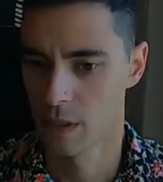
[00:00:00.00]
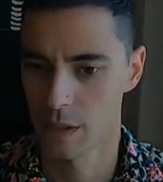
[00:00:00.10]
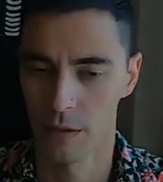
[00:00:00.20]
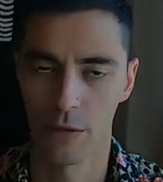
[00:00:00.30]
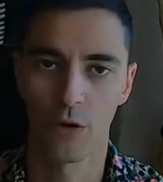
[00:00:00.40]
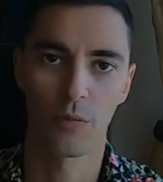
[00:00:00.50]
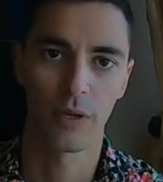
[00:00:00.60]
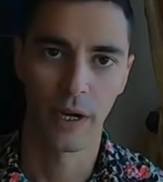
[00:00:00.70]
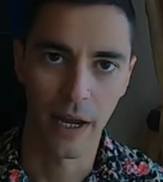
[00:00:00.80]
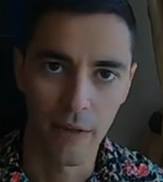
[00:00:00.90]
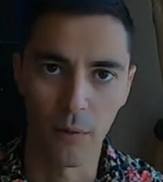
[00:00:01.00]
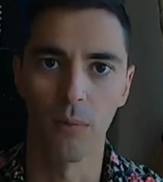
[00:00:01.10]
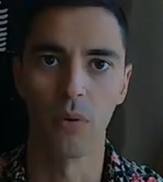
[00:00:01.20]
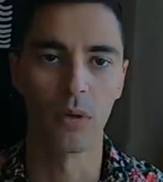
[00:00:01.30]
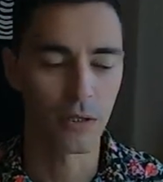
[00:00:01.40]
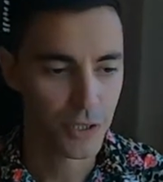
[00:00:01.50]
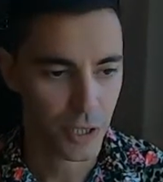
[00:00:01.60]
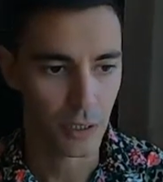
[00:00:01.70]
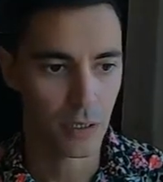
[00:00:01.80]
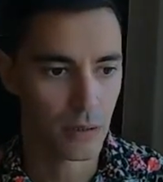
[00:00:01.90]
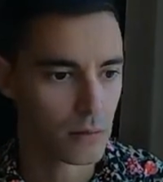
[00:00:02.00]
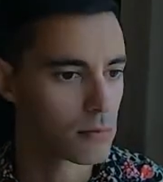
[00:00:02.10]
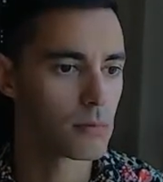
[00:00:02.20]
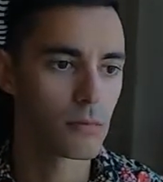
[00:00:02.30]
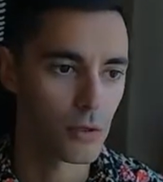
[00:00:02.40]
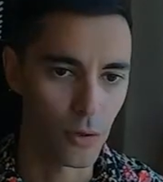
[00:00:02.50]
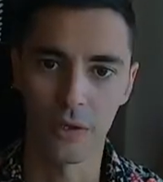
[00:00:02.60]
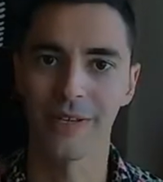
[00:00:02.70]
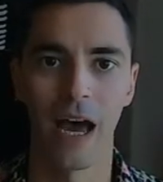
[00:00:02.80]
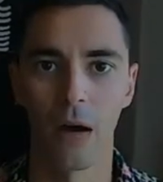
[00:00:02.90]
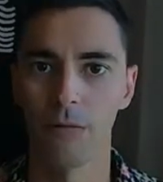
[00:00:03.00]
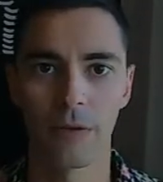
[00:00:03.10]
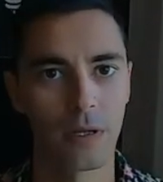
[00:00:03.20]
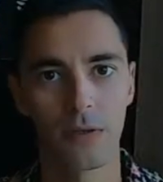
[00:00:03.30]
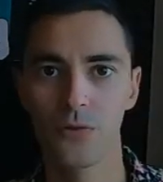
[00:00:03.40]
You know, normally I'd have a bowl of chili, go to town with it.